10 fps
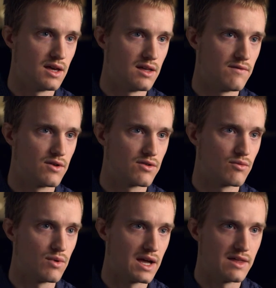that if there's a
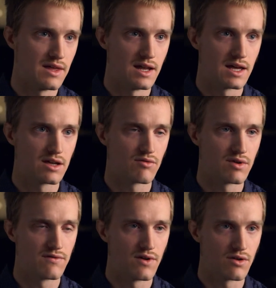way that I could
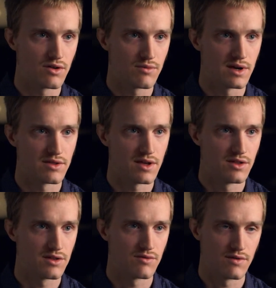refocus my attention,